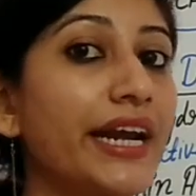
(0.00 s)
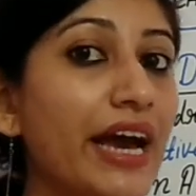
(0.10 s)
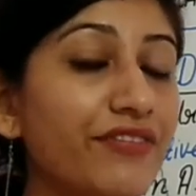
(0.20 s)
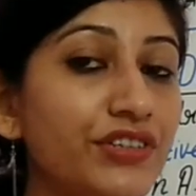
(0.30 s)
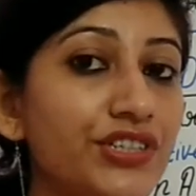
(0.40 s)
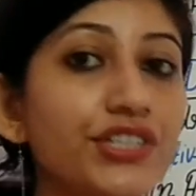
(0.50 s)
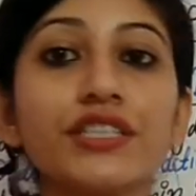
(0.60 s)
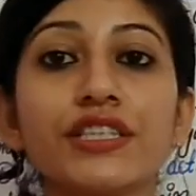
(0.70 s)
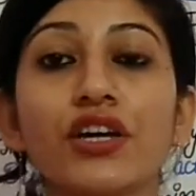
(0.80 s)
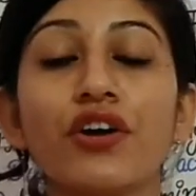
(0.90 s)

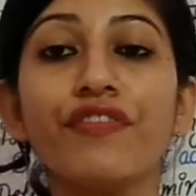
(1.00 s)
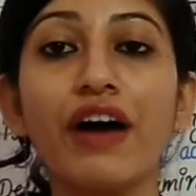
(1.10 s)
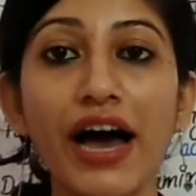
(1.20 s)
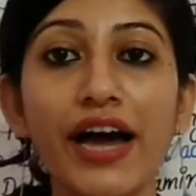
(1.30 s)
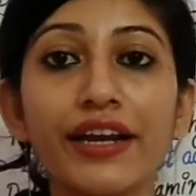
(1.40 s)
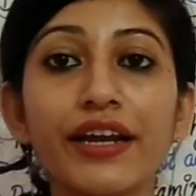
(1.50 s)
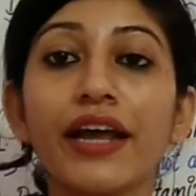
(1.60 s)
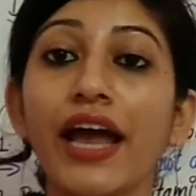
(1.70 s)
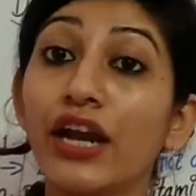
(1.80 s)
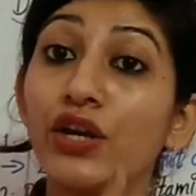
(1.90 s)
deficiency of
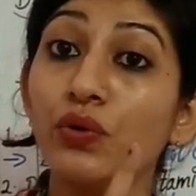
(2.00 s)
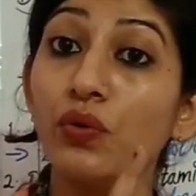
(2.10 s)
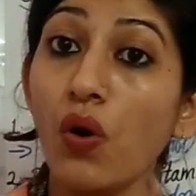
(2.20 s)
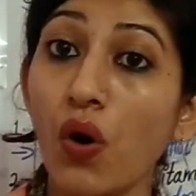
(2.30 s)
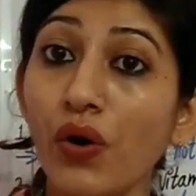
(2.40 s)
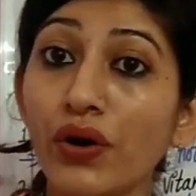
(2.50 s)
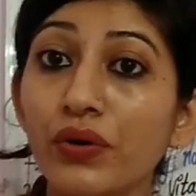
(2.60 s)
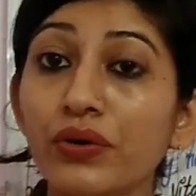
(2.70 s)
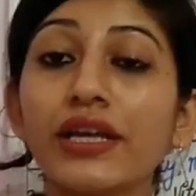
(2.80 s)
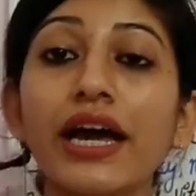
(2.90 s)
iron, and you all
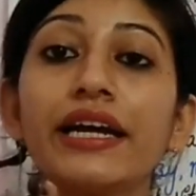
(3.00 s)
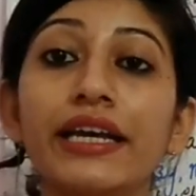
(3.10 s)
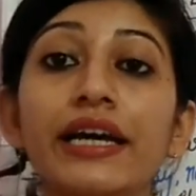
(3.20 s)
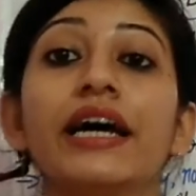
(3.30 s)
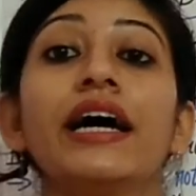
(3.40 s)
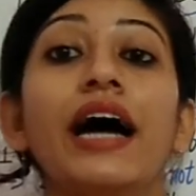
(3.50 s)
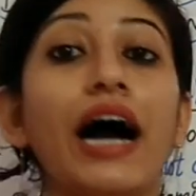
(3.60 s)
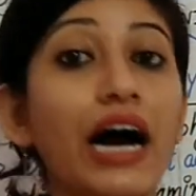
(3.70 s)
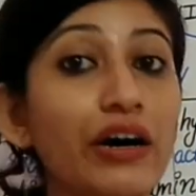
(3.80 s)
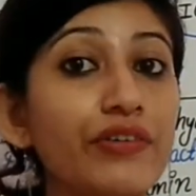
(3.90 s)
know that
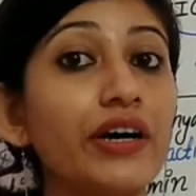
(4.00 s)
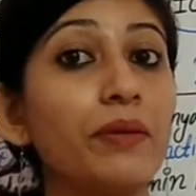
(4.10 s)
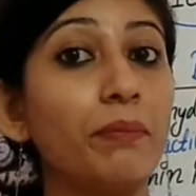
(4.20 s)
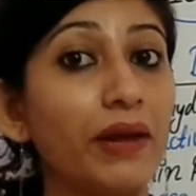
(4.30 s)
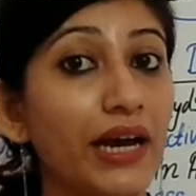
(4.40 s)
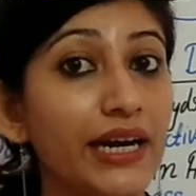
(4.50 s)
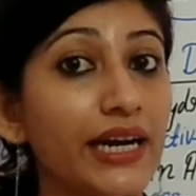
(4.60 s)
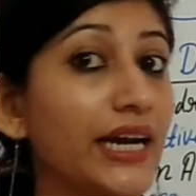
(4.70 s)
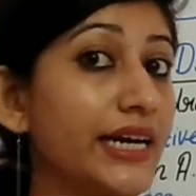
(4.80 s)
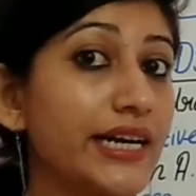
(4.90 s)
our
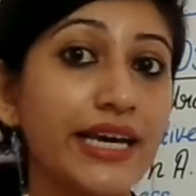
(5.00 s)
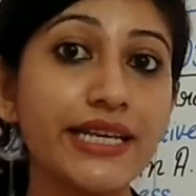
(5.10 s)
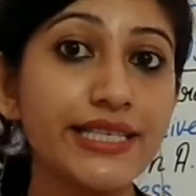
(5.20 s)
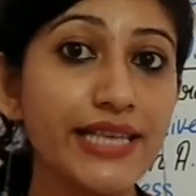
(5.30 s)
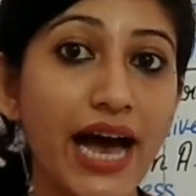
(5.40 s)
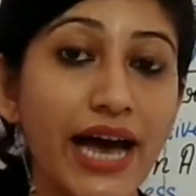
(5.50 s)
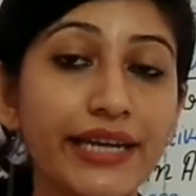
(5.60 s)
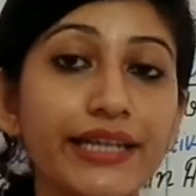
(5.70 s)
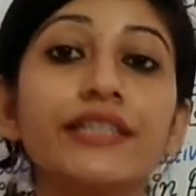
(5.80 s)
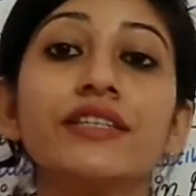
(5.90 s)
blood contains
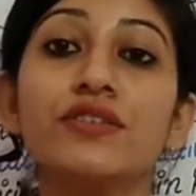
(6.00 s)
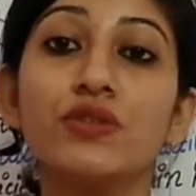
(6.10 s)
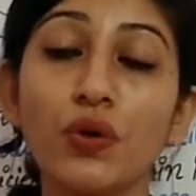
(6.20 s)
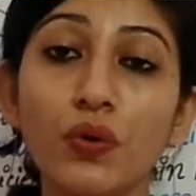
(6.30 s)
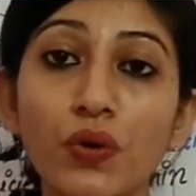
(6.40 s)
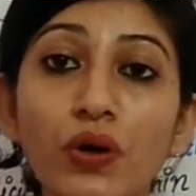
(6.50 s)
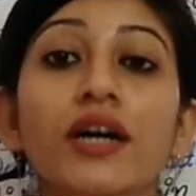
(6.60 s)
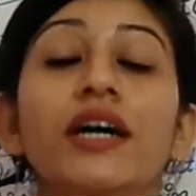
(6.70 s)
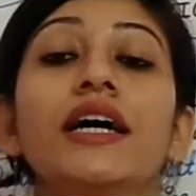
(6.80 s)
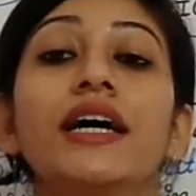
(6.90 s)
iron. So
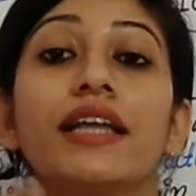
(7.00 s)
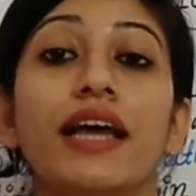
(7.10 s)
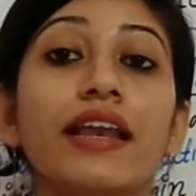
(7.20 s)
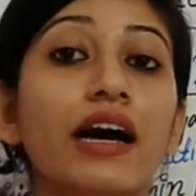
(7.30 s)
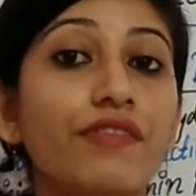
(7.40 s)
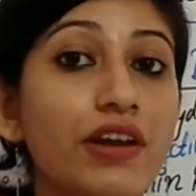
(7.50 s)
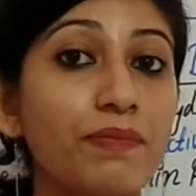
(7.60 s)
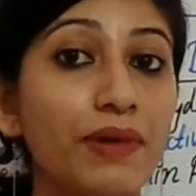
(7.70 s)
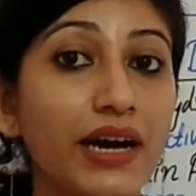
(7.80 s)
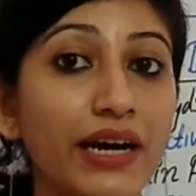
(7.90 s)
in
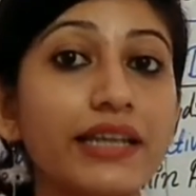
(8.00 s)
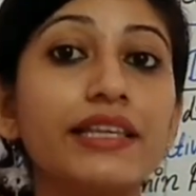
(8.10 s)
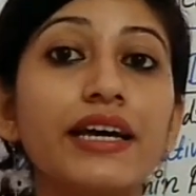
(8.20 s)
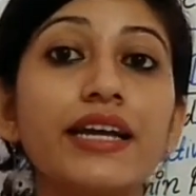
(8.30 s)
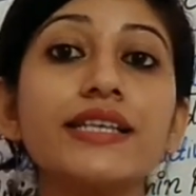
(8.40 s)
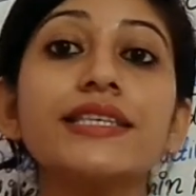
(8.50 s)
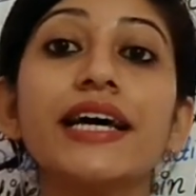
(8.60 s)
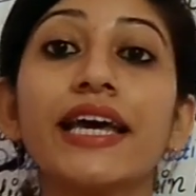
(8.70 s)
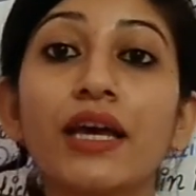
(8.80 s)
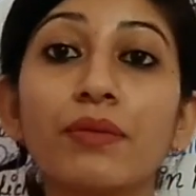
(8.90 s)
our blood there is
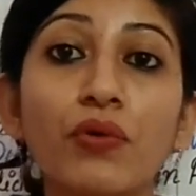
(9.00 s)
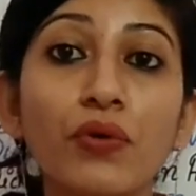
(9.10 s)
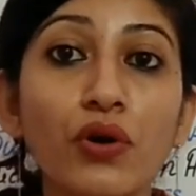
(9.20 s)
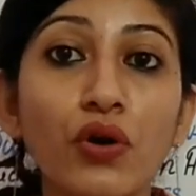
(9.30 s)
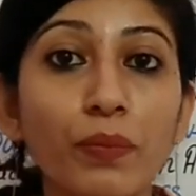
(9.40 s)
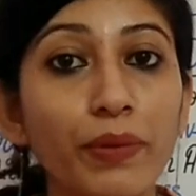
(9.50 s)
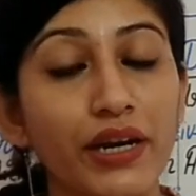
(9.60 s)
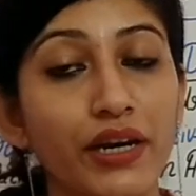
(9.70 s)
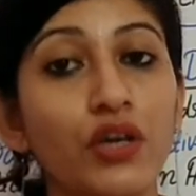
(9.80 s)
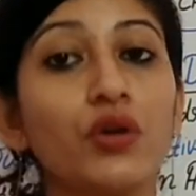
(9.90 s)
a
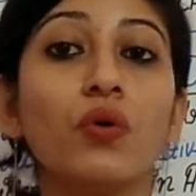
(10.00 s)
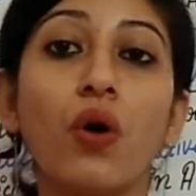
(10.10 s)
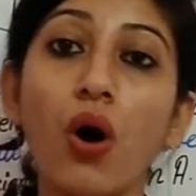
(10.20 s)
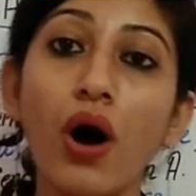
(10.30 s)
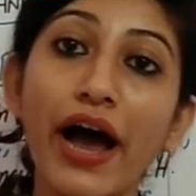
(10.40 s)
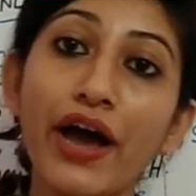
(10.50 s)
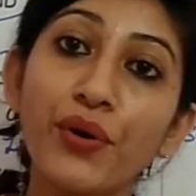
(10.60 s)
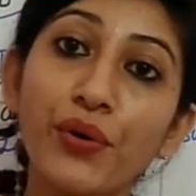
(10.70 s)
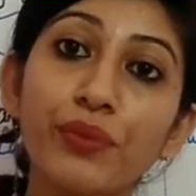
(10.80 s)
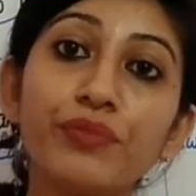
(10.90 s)
hemoglobin.
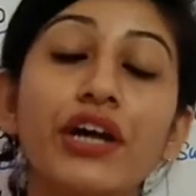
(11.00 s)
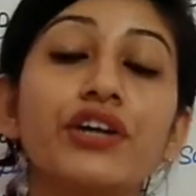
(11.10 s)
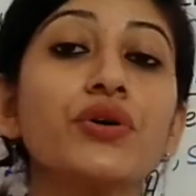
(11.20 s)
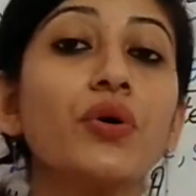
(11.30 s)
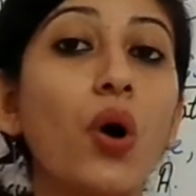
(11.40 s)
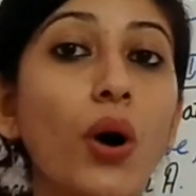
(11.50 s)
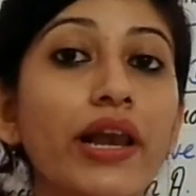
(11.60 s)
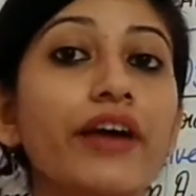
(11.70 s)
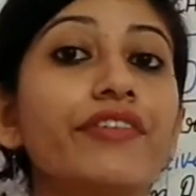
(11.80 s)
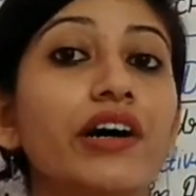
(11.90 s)
I hope that you all
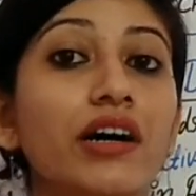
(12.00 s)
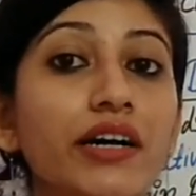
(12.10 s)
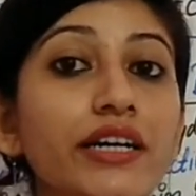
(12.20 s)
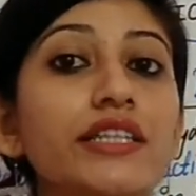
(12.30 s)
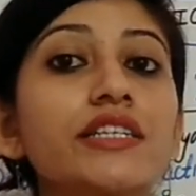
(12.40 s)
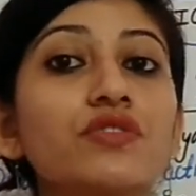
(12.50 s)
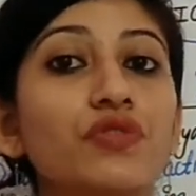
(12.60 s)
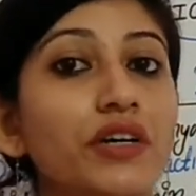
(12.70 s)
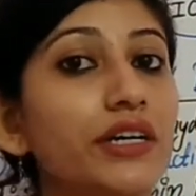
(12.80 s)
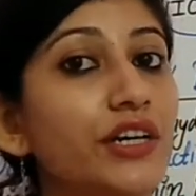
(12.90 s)
have heard this
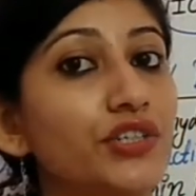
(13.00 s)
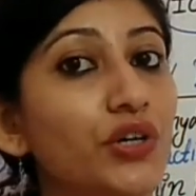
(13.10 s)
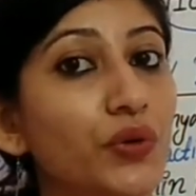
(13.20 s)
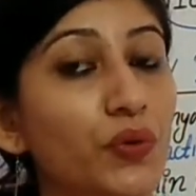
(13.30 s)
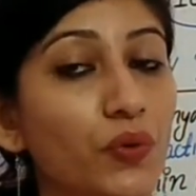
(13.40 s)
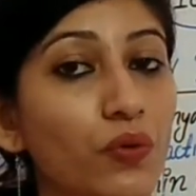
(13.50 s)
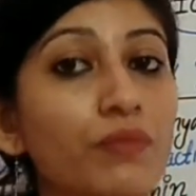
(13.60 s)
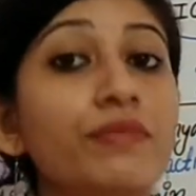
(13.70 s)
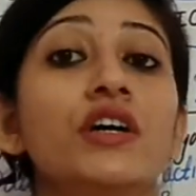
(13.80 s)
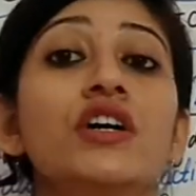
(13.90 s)
word at your
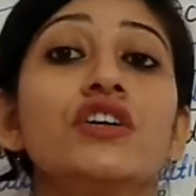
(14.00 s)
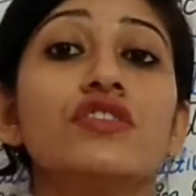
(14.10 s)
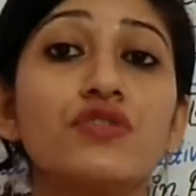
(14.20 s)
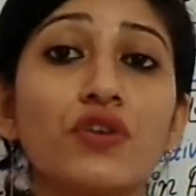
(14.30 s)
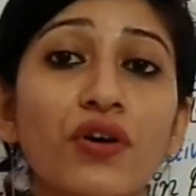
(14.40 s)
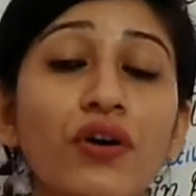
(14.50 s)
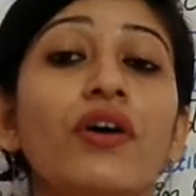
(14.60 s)
home. So